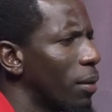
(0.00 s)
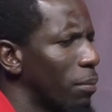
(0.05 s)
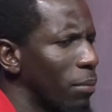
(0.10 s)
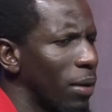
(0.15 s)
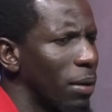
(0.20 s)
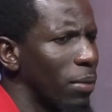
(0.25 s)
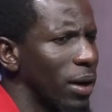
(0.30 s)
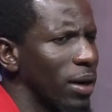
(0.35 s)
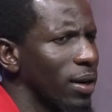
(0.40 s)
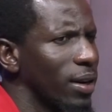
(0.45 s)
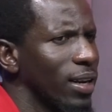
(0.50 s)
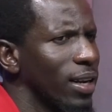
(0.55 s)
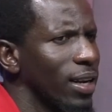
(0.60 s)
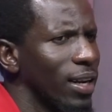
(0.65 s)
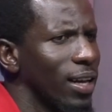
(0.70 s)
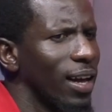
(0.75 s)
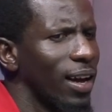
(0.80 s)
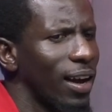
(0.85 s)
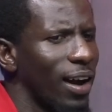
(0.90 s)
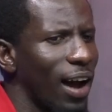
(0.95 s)

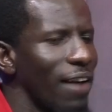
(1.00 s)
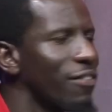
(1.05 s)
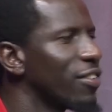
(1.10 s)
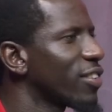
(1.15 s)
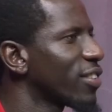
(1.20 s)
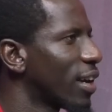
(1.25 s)
But have a